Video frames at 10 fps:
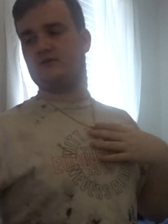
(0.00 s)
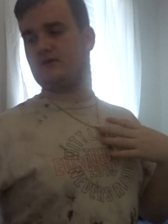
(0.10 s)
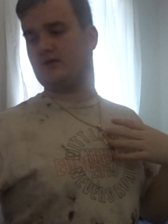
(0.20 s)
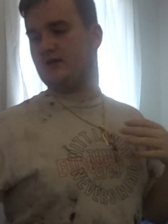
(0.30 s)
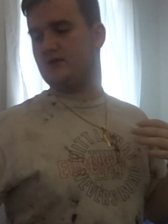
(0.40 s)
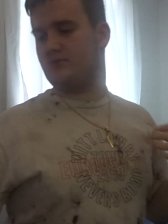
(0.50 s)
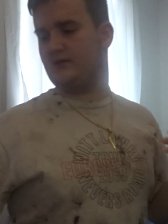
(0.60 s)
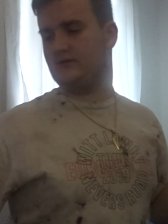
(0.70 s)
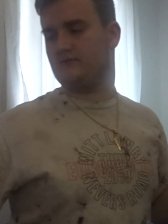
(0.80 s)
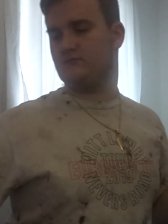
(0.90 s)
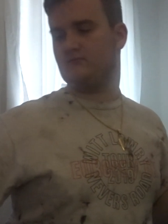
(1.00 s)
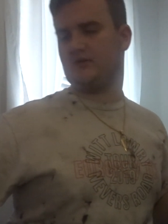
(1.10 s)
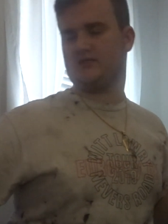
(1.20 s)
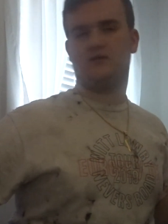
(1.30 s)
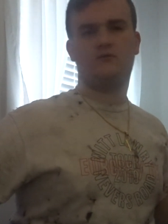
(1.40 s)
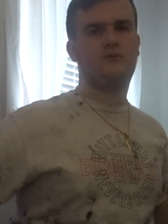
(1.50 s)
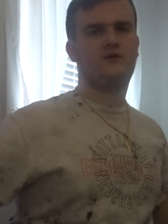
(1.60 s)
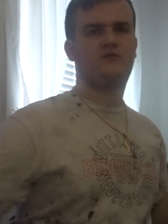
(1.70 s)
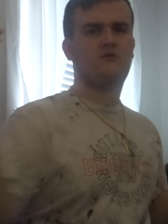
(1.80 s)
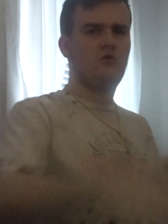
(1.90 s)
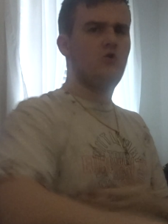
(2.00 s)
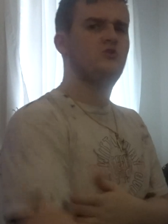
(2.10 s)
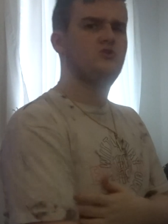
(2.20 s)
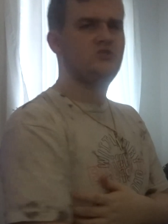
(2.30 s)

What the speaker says: kind of been busy with college